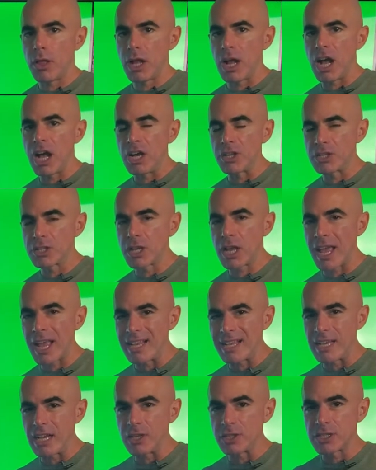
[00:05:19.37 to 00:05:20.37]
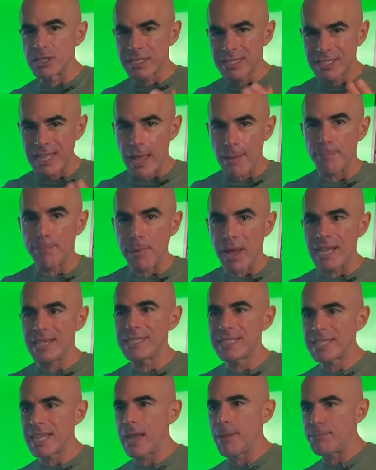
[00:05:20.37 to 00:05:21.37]
a,
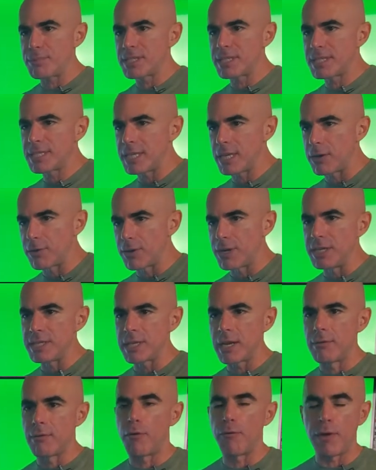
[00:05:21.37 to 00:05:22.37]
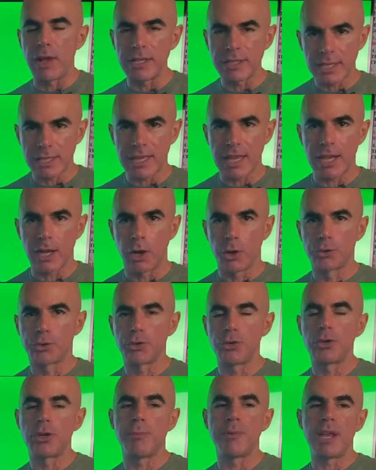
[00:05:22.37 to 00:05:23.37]
step-by-step series of events that they go
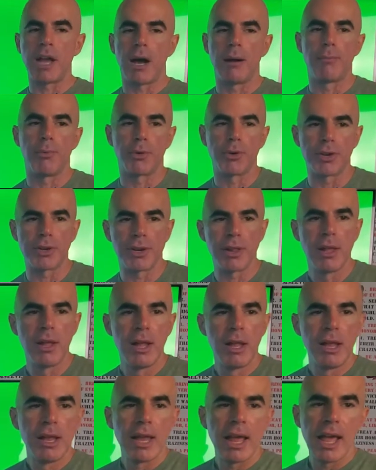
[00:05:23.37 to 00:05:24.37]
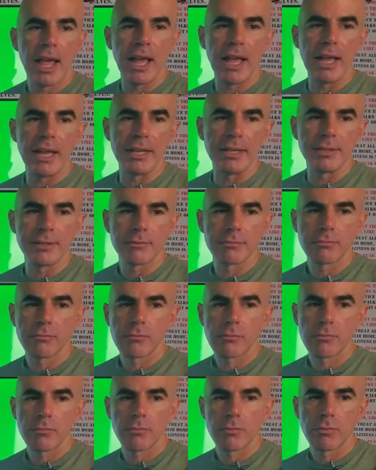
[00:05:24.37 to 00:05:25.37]
through to be onboarded. And
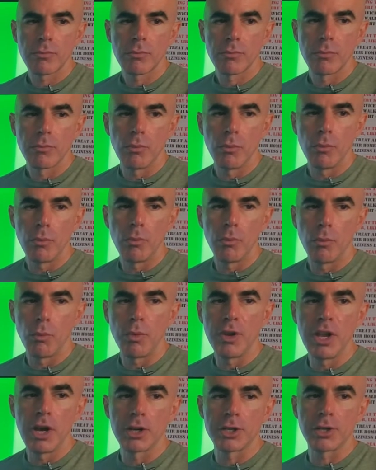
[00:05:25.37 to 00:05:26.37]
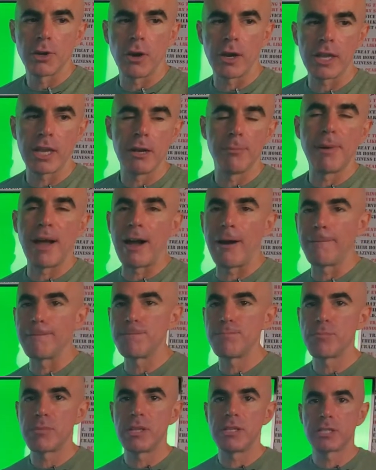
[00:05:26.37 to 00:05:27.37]
we are talking
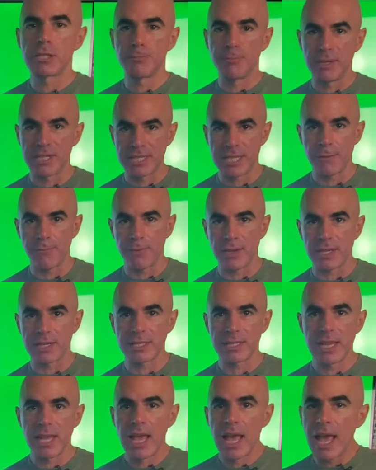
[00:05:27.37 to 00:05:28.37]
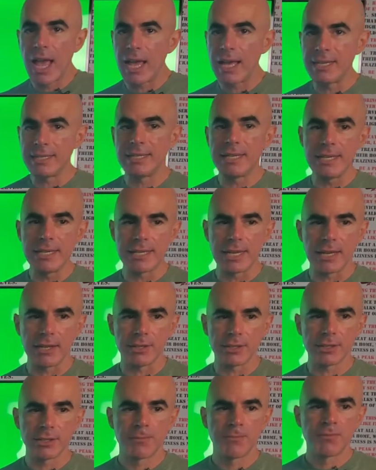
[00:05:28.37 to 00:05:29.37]
about specifics and
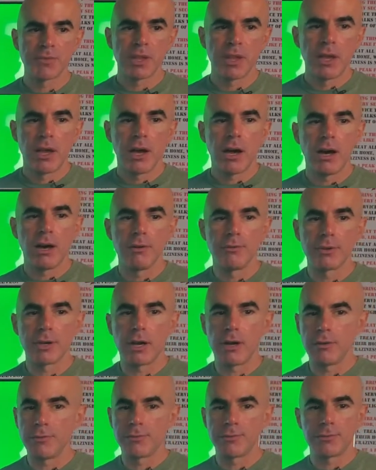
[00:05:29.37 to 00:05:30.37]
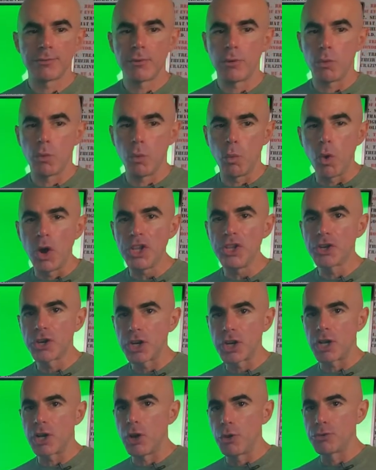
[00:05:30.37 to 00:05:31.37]
details of, of what you're
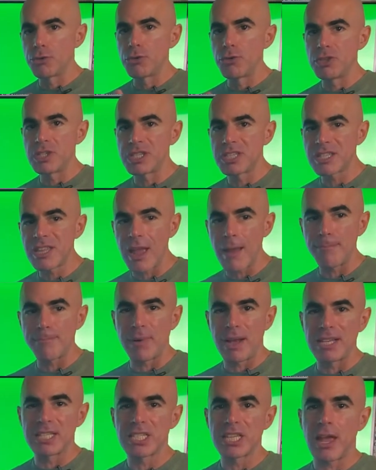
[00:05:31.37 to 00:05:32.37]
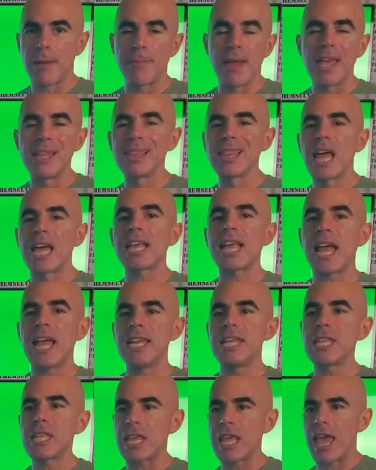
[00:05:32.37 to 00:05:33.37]
going to go through step by step. And like
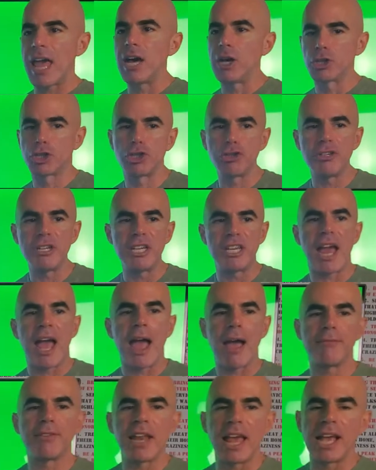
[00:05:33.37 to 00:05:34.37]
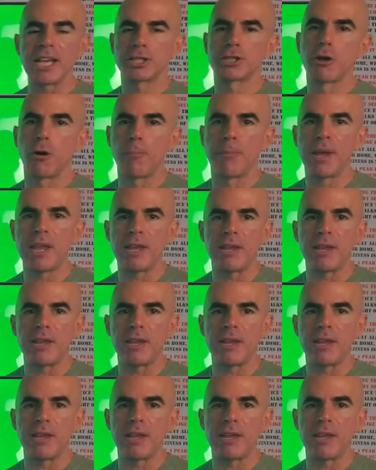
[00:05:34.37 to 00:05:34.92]
anything else, you need to have an SOP.